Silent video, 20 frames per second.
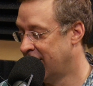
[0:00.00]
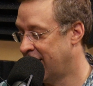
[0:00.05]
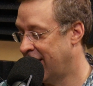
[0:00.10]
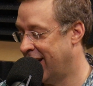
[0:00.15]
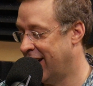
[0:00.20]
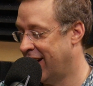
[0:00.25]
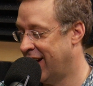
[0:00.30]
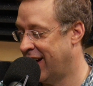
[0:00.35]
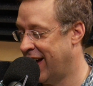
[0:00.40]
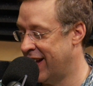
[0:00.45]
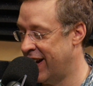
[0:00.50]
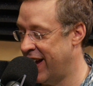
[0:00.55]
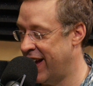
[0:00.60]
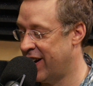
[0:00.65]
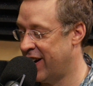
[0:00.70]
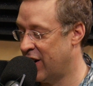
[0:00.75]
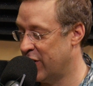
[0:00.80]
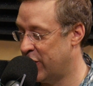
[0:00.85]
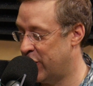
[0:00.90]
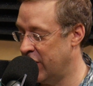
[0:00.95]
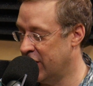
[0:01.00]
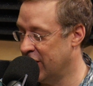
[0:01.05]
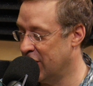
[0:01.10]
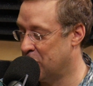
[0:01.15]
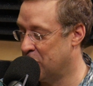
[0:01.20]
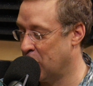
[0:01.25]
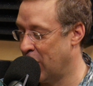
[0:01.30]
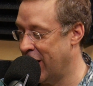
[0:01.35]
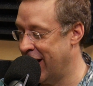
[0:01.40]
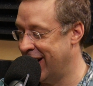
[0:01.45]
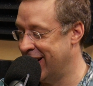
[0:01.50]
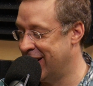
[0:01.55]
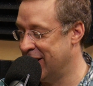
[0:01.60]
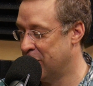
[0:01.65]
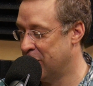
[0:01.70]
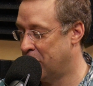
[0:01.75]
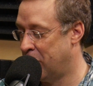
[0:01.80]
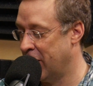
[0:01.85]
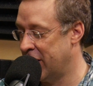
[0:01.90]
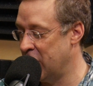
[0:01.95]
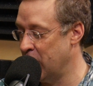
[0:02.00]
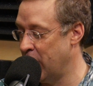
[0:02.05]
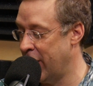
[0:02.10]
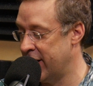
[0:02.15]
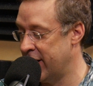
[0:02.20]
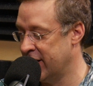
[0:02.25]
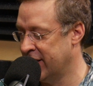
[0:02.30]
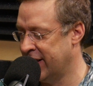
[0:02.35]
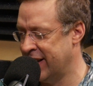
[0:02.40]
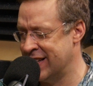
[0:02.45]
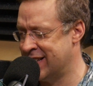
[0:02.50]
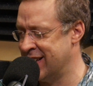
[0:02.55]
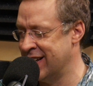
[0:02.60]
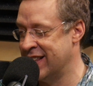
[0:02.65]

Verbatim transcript: Uh, and ate our fill of bread, but you had to lead us